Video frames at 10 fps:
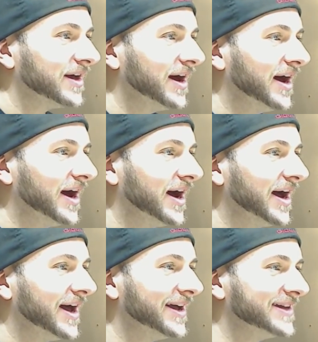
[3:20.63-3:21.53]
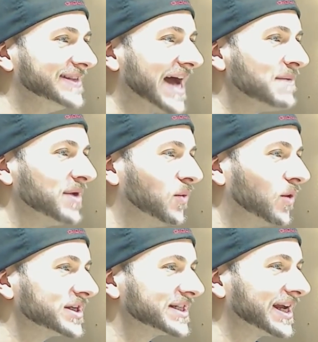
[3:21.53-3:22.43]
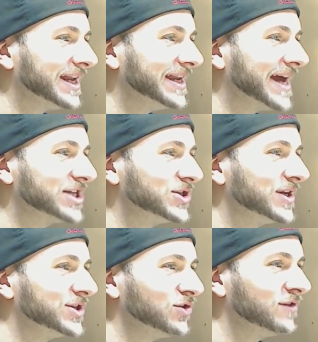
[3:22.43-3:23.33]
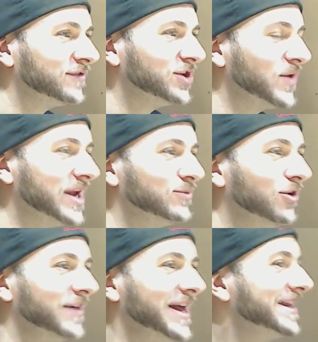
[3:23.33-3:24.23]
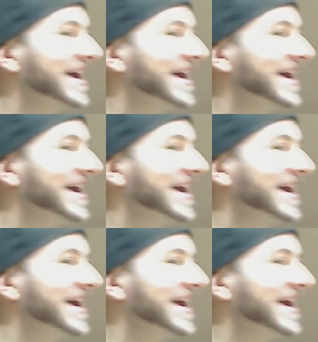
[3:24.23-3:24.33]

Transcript: Damn it, what does a clean head unit do for you anymore then?